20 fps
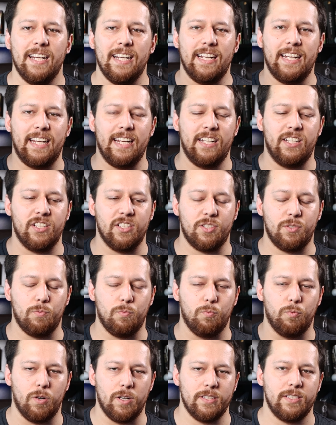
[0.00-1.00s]
he just
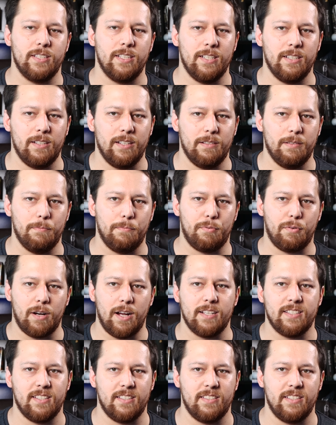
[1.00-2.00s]
wasn't
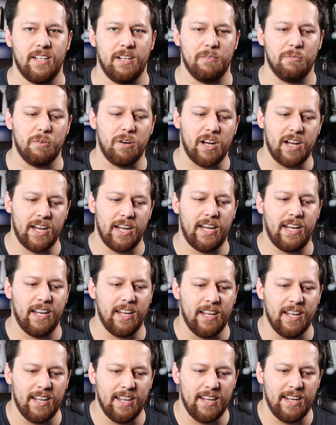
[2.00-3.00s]
processing why
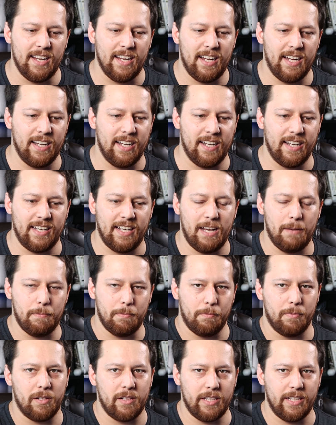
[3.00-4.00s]
he needed to keep
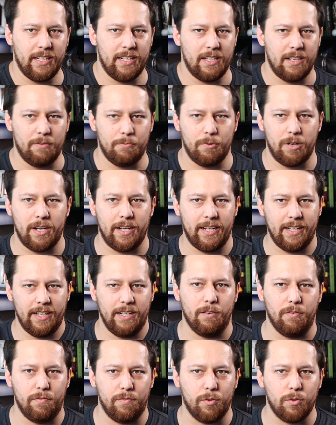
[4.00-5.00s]
them clean and why he
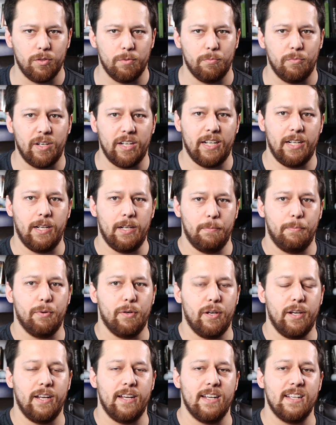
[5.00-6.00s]
needed to fold them, why he needed to
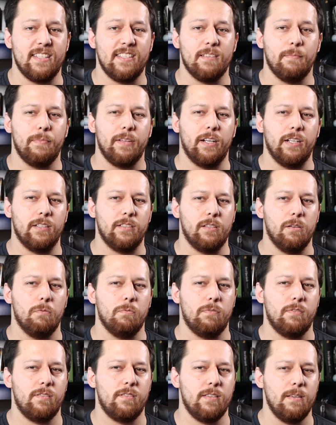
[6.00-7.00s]
put it in. It's something so
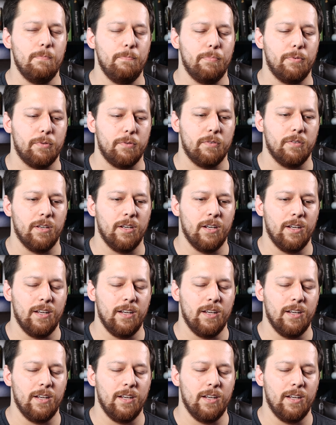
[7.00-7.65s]
simple